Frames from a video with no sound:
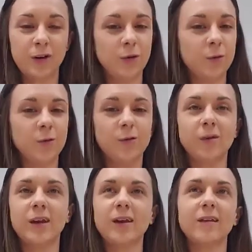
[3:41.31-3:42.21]
You will do
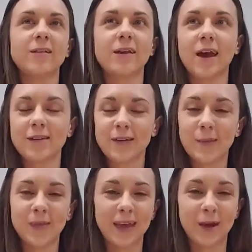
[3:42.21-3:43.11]
that exact
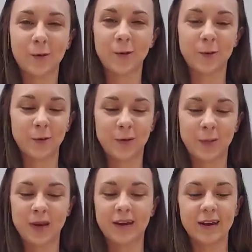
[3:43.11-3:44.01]
same thing with
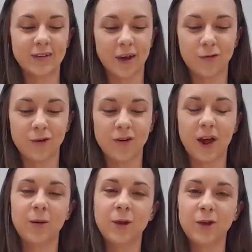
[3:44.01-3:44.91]
orthopedics every
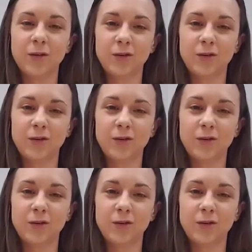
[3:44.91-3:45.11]
time.